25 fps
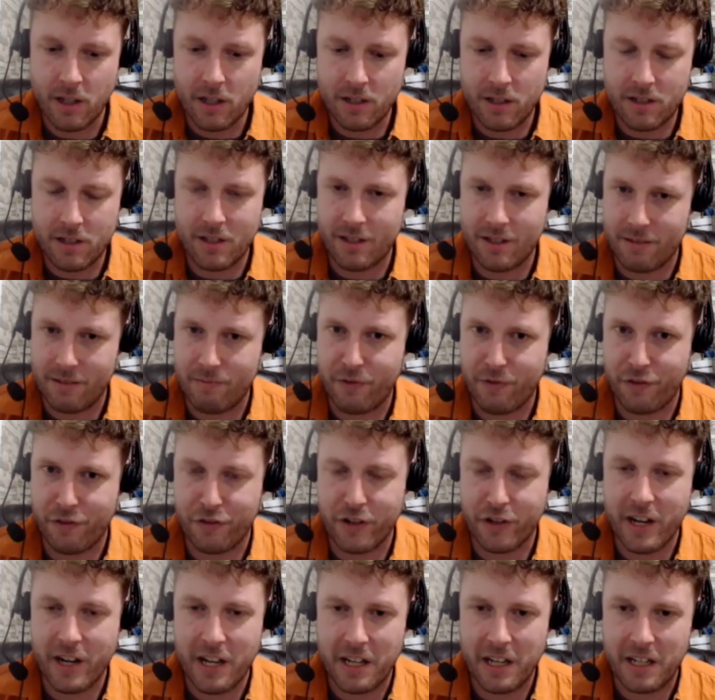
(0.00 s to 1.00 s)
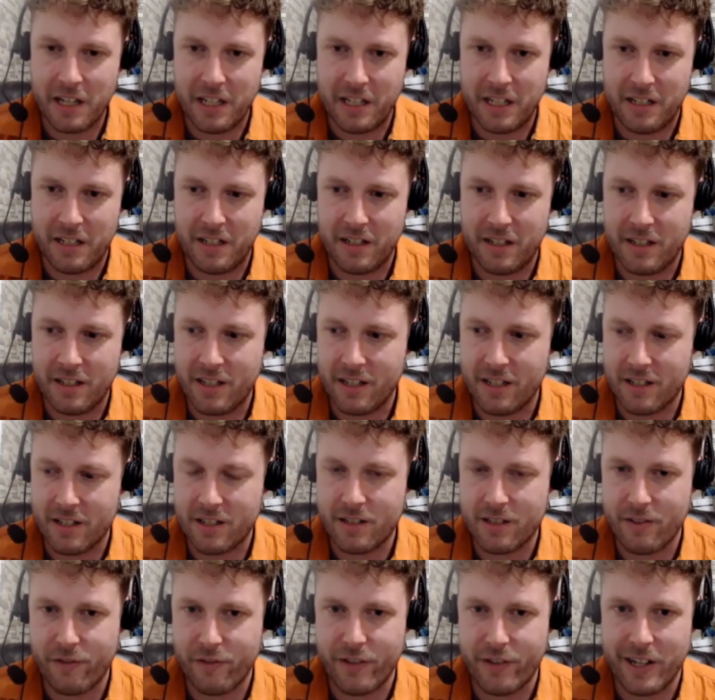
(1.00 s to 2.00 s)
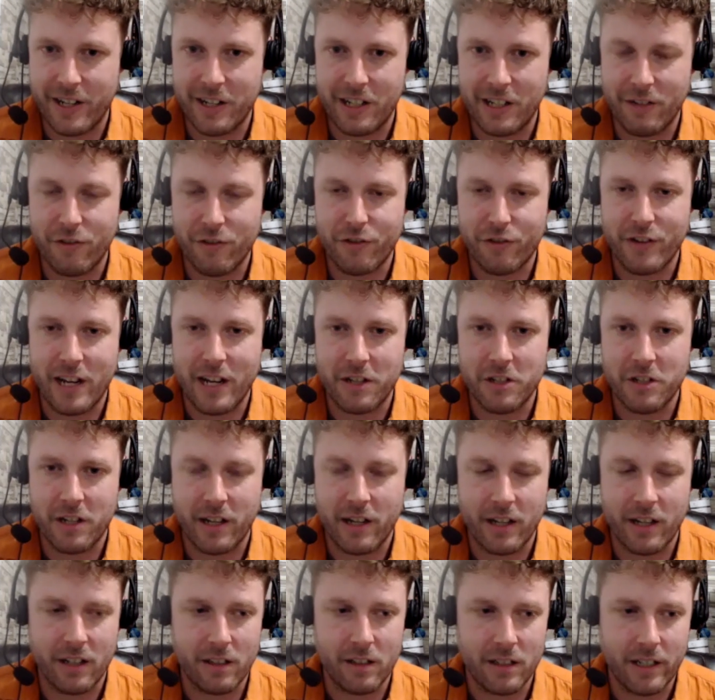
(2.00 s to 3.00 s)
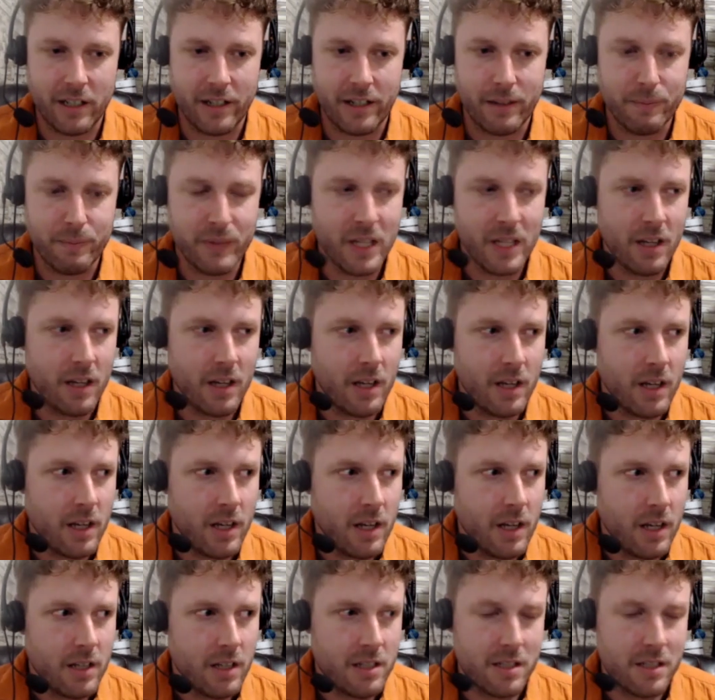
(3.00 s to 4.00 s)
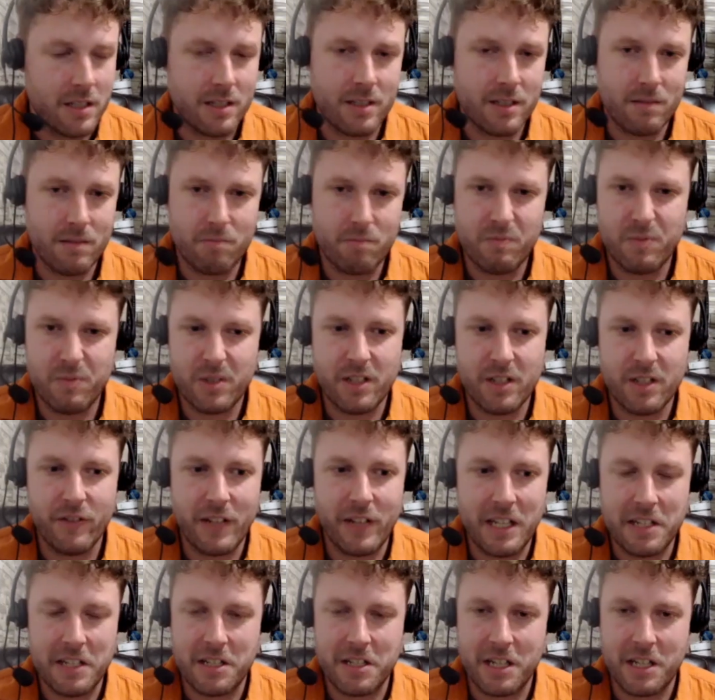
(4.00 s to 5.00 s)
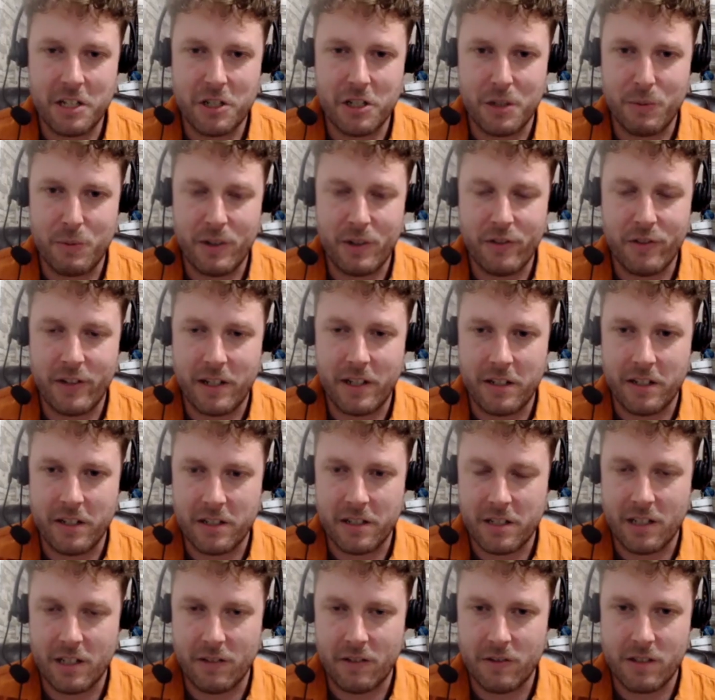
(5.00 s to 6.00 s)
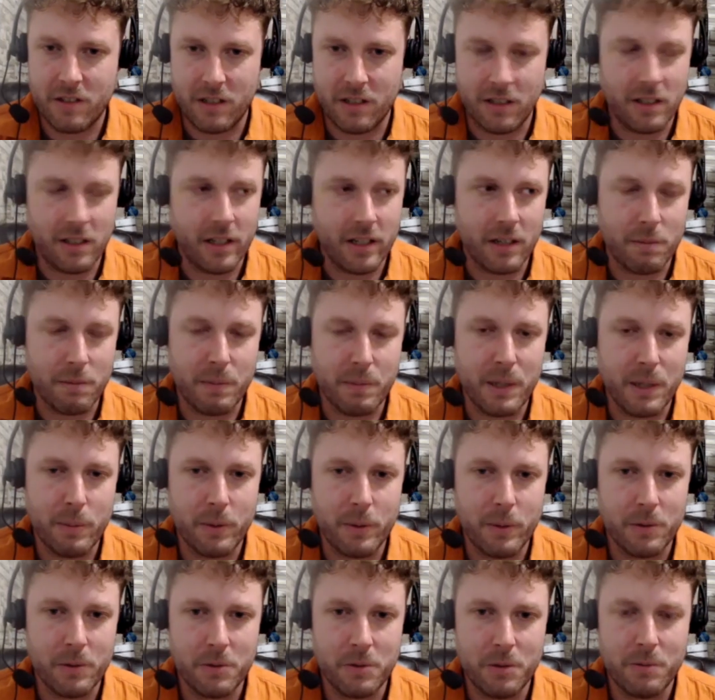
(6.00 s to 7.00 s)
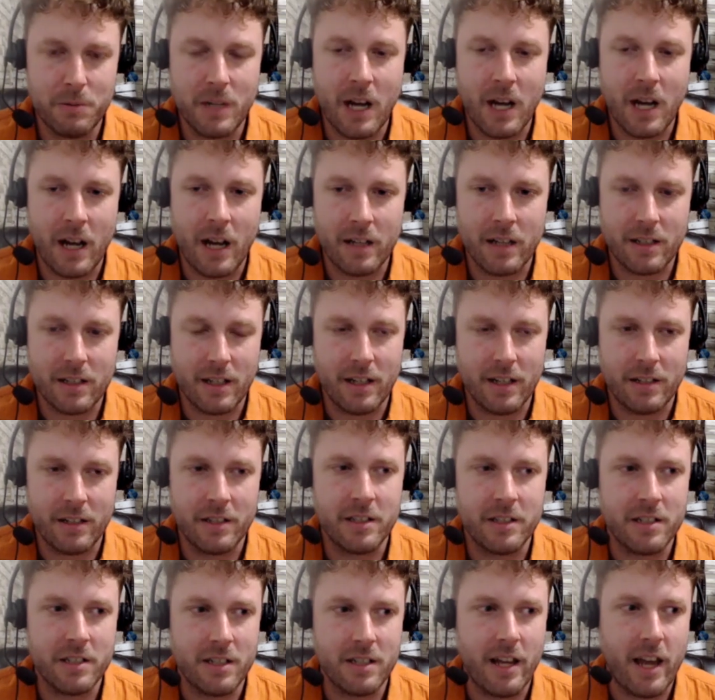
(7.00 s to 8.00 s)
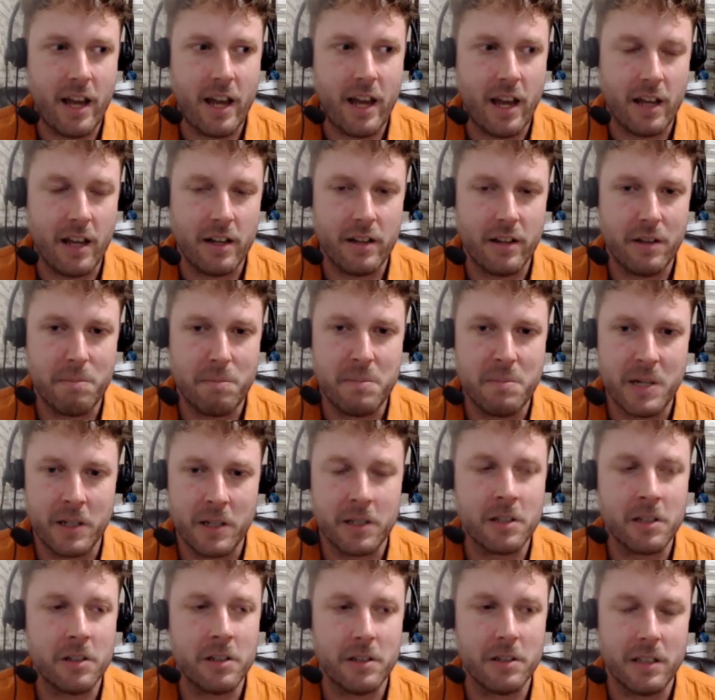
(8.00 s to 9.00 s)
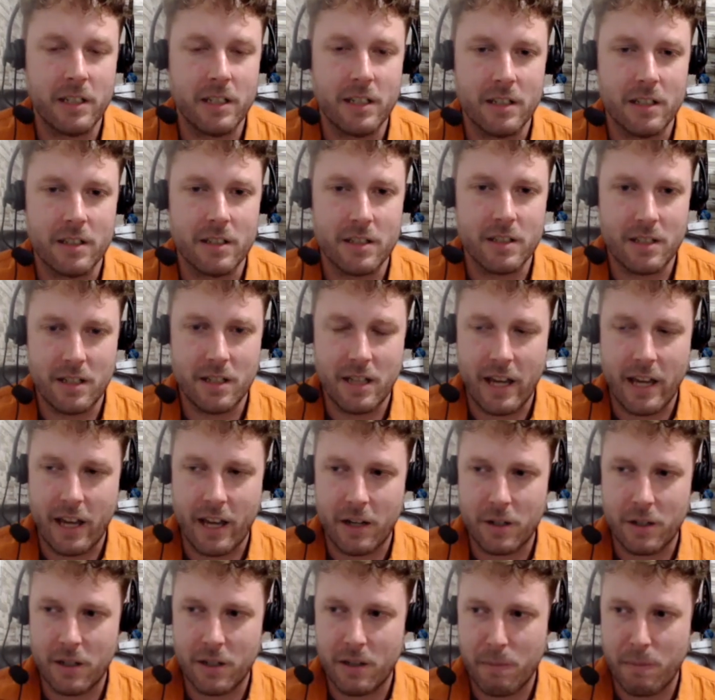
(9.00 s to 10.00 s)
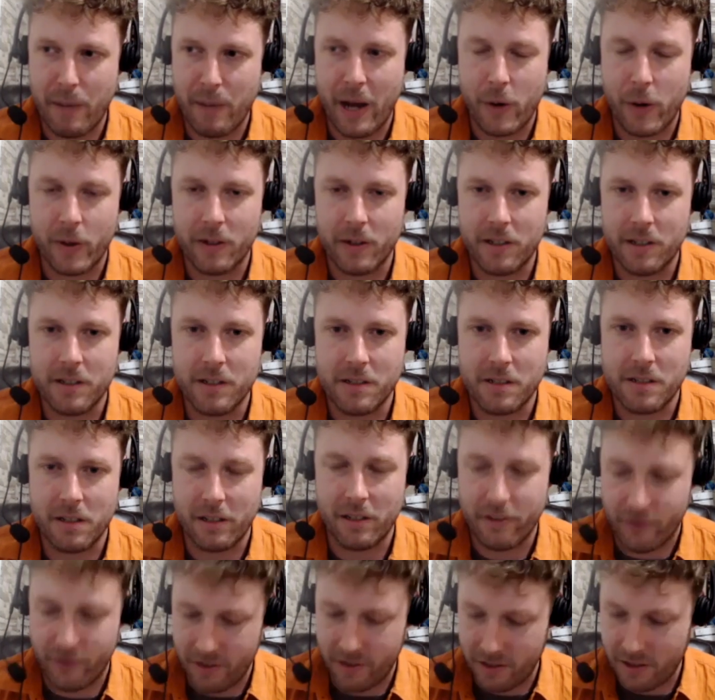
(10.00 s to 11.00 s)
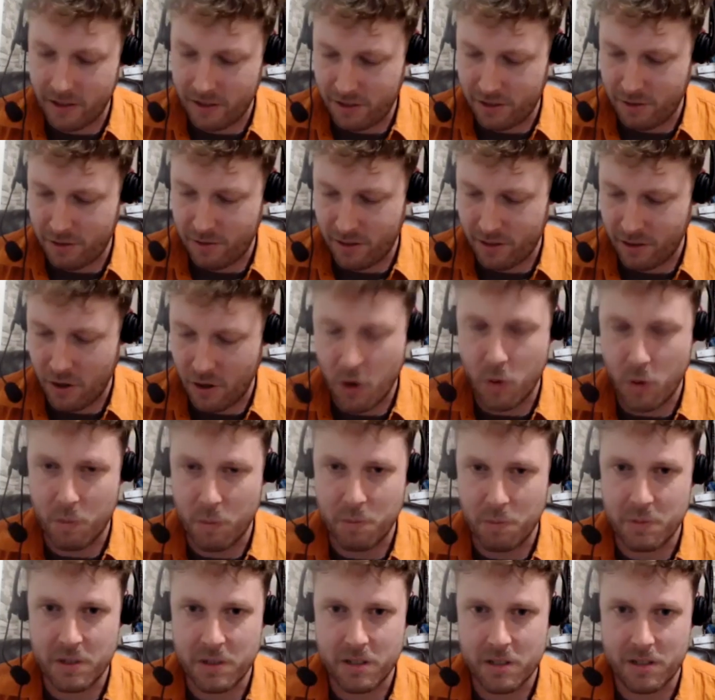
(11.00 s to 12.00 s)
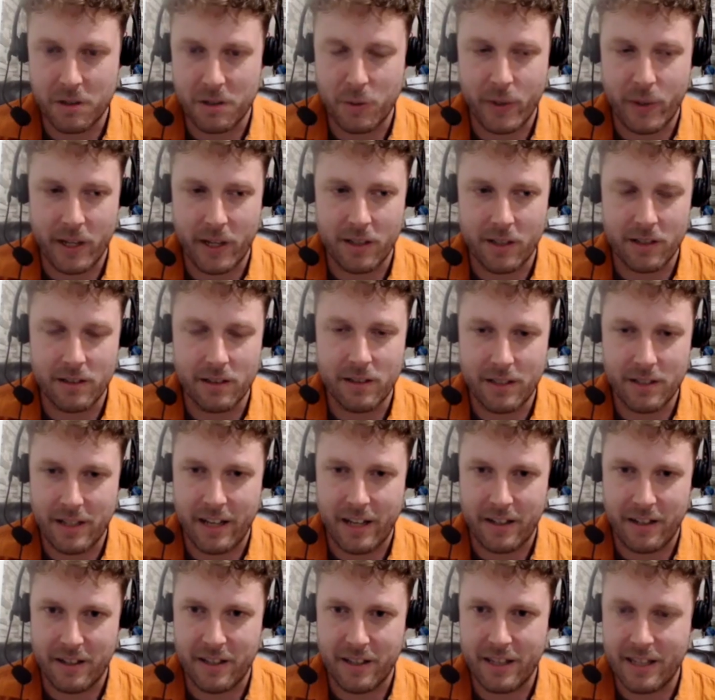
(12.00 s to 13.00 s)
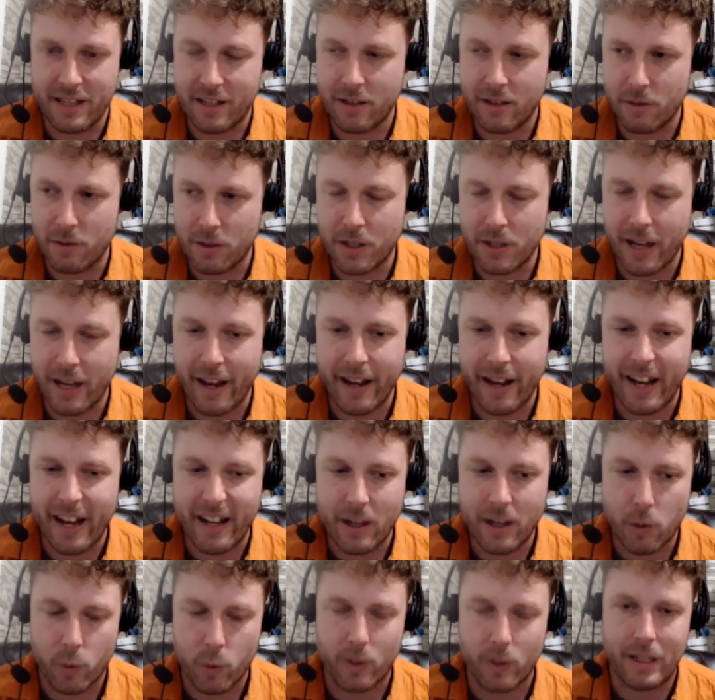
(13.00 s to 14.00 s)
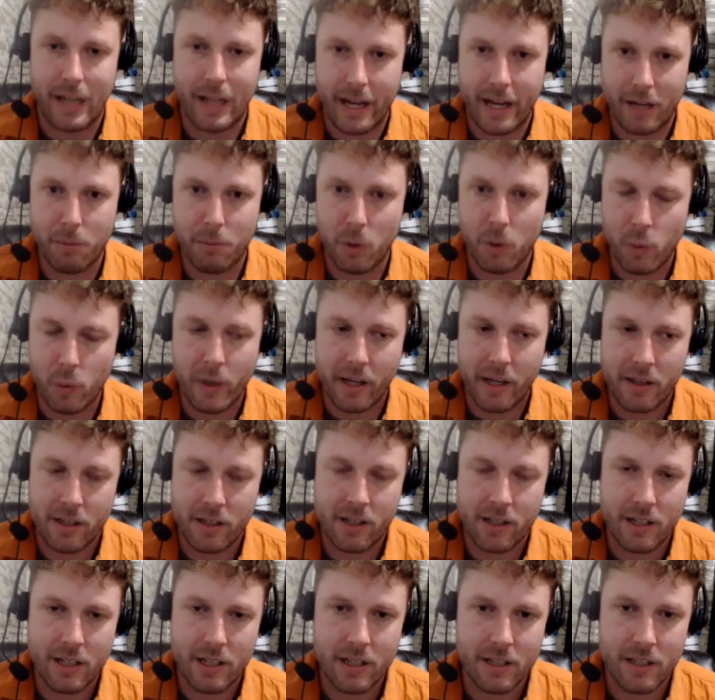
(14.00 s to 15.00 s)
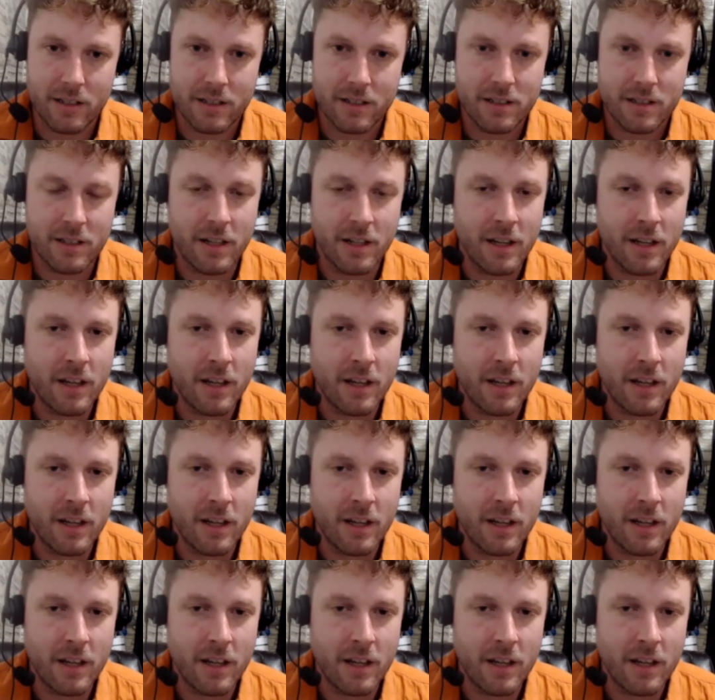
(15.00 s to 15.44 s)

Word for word: to fray in this very fragile civilization we find ourselves in. Like, people do not understand the miracle it is that power is delivered to their homes the way and in the reliable way that it is.